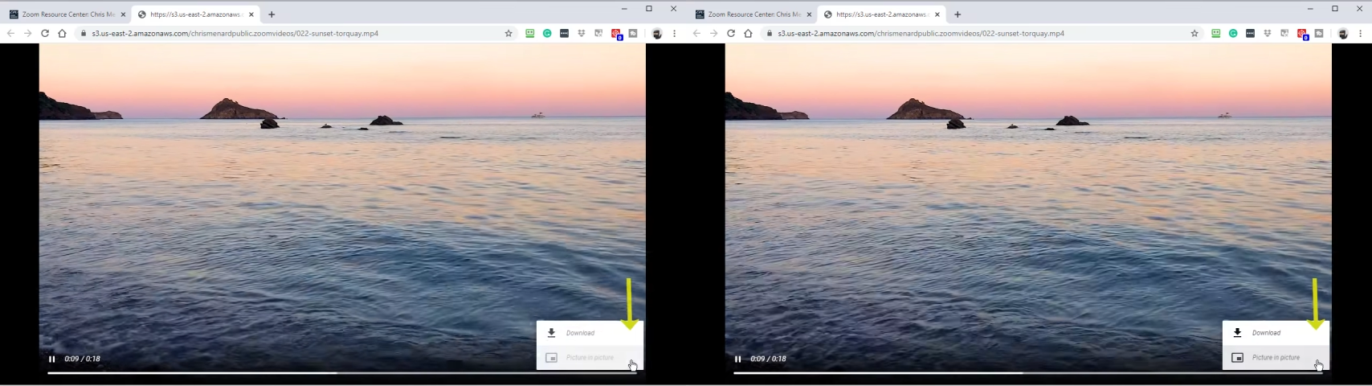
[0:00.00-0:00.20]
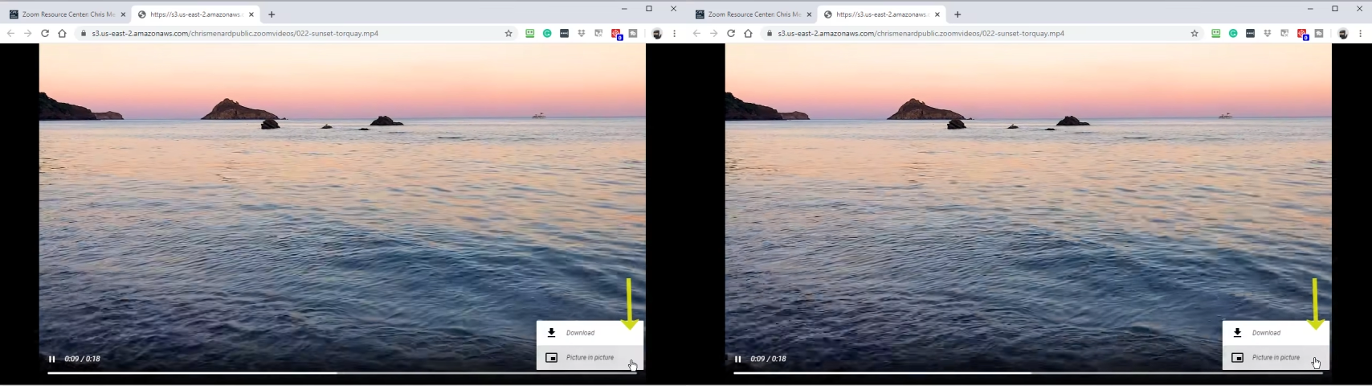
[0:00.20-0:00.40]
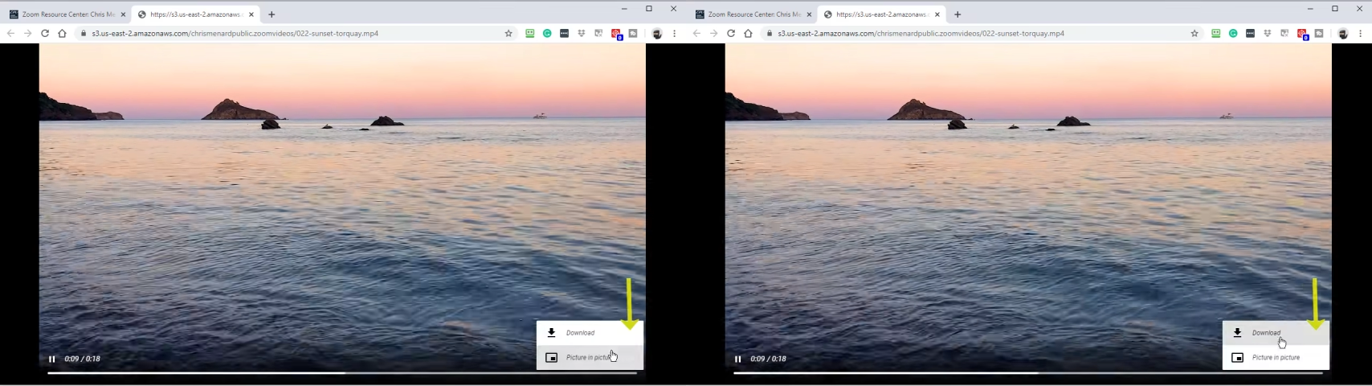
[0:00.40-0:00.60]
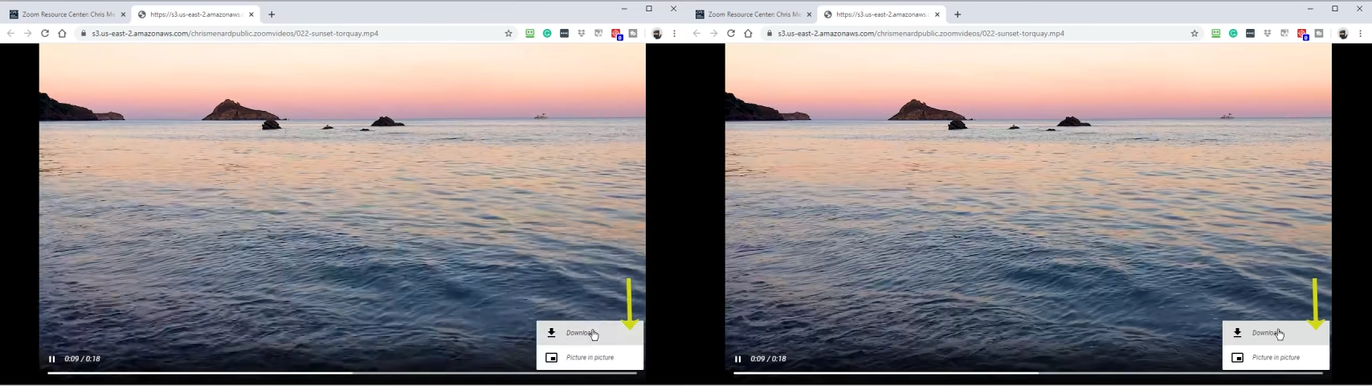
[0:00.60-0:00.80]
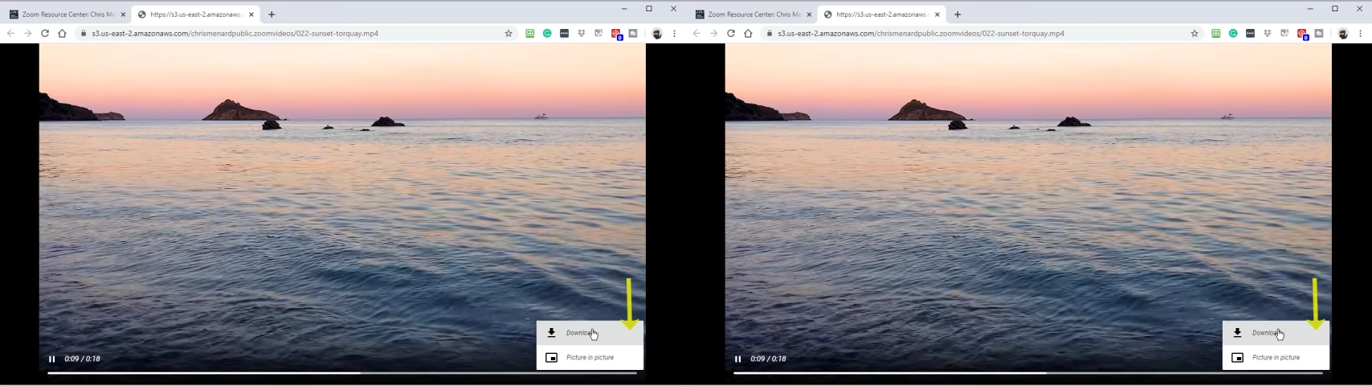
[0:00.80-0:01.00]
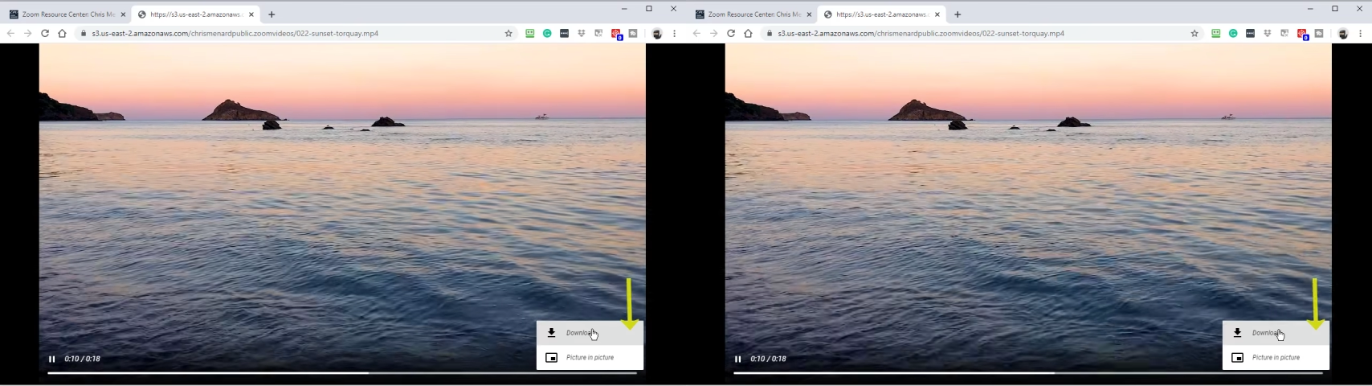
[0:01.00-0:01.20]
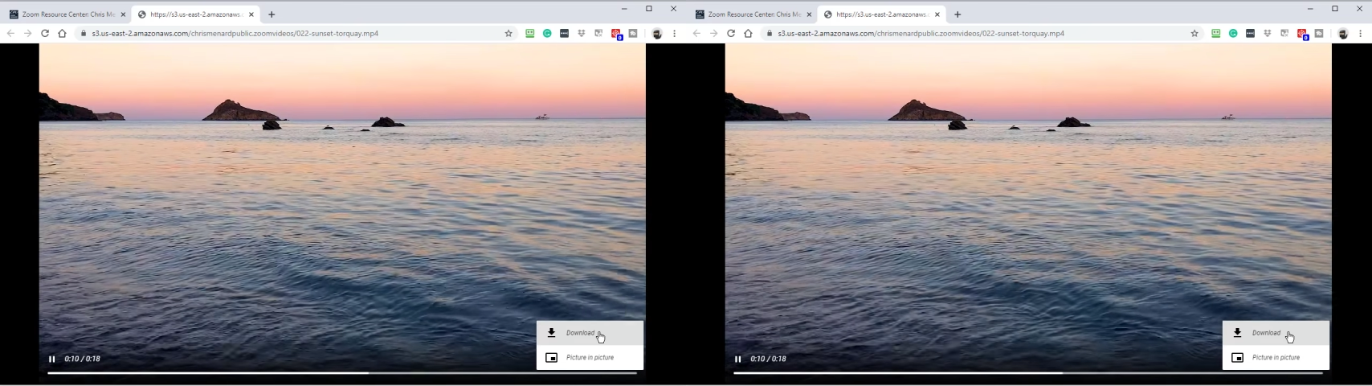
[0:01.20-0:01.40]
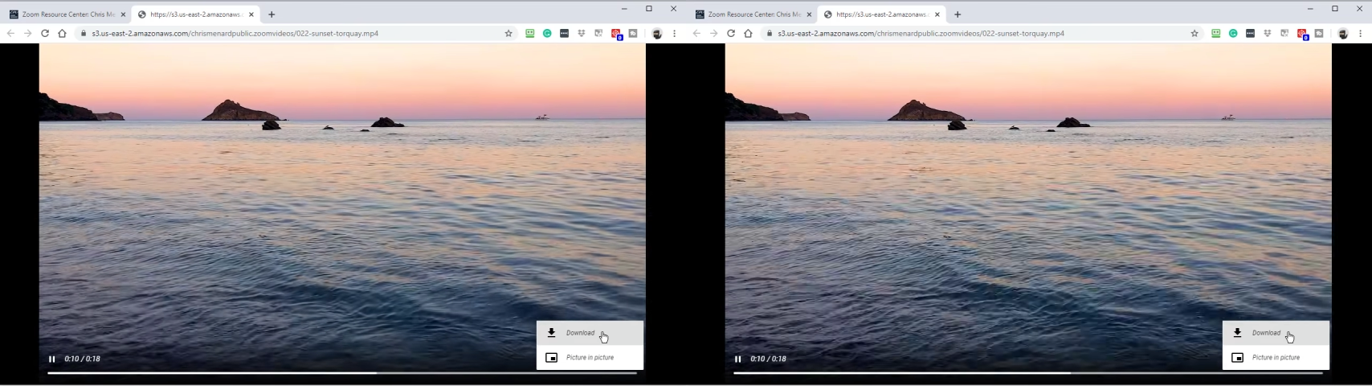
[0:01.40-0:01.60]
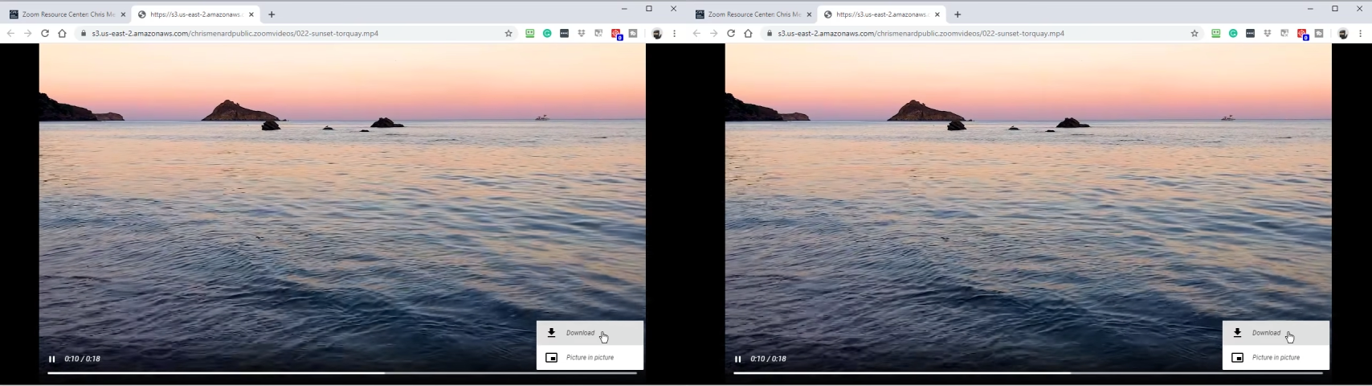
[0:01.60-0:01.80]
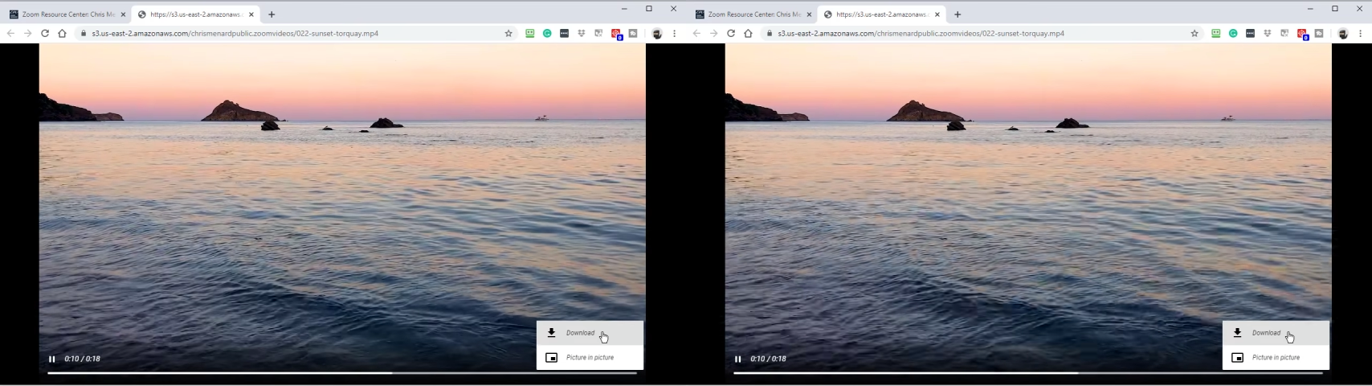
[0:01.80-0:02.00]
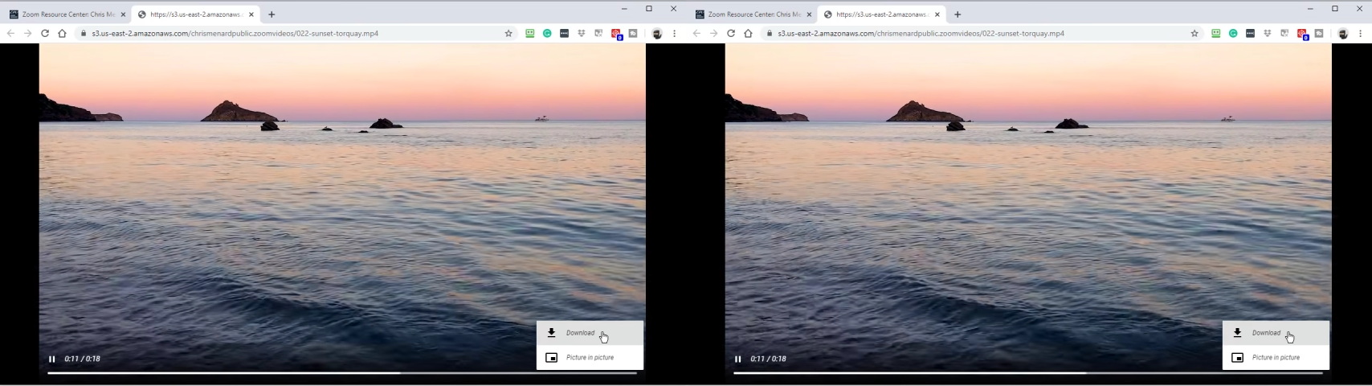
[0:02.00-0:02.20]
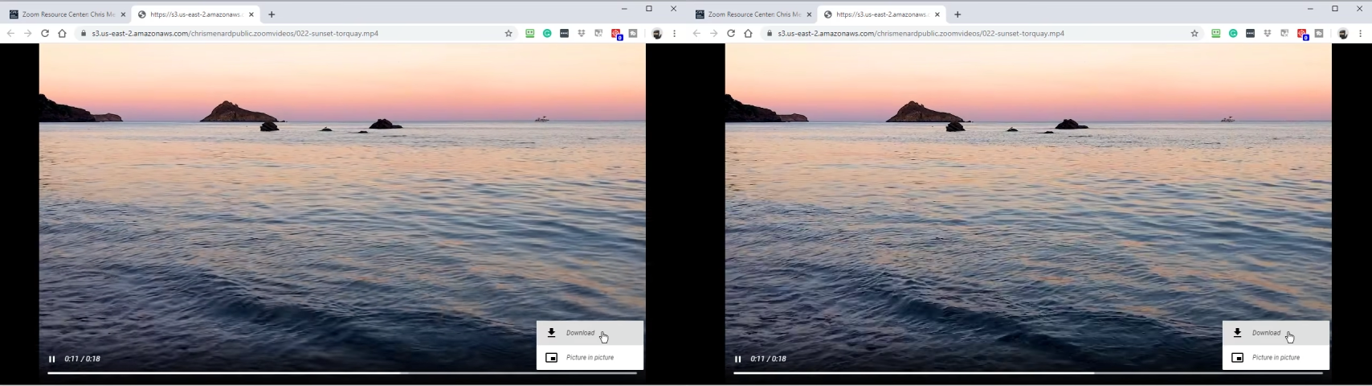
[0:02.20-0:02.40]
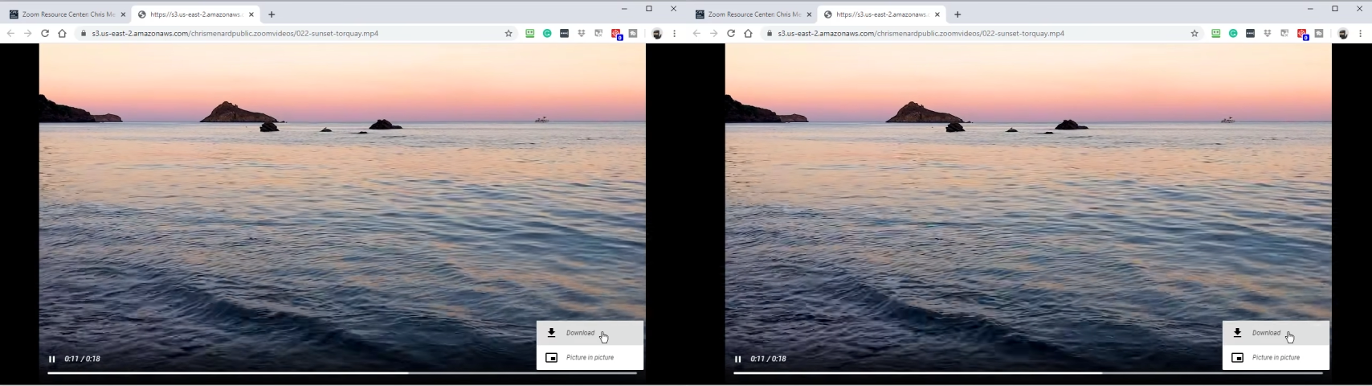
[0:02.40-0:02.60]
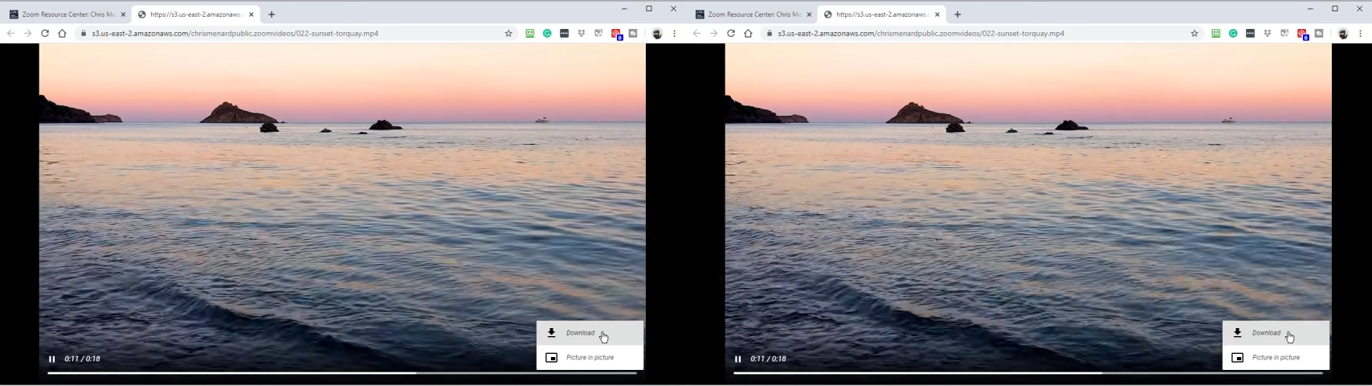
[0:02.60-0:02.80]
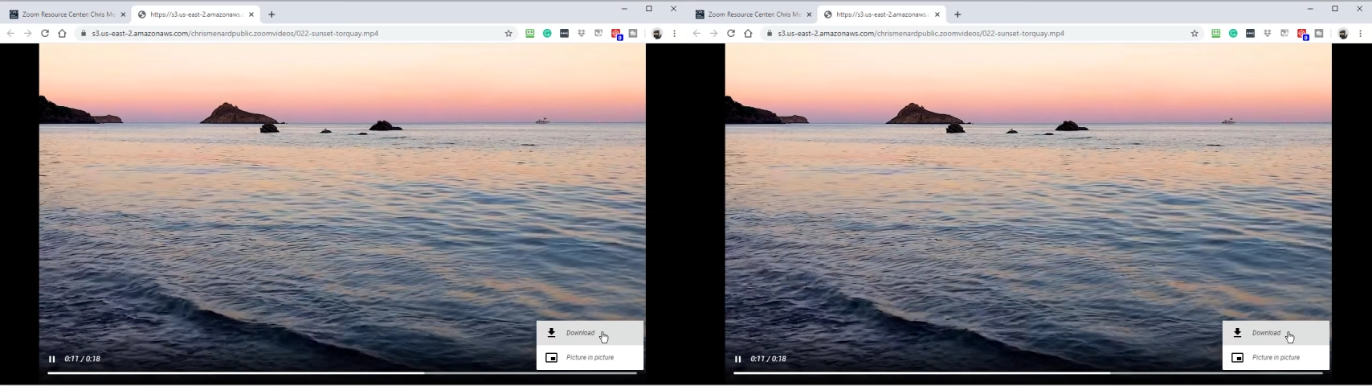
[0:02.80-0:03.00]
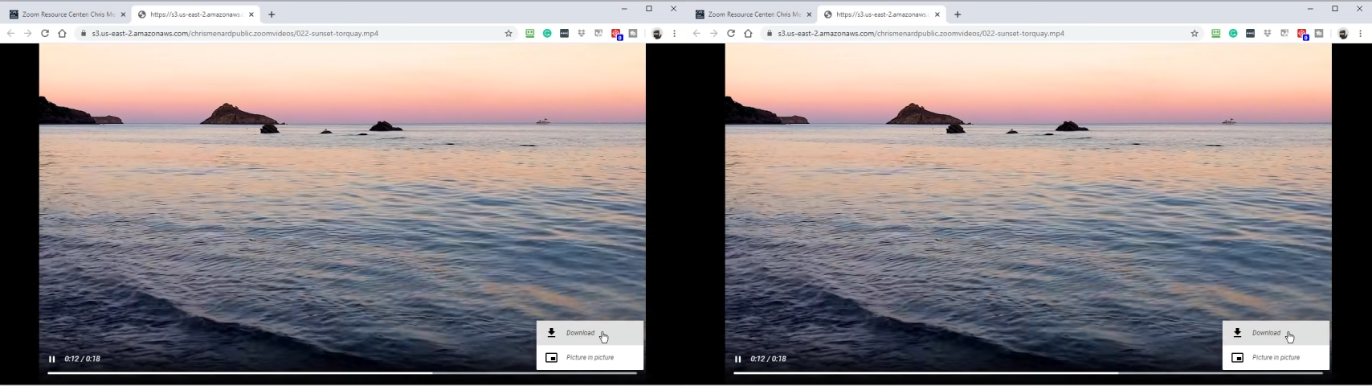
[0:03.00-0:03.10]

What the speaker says: No face is visible, so there are no lips to read.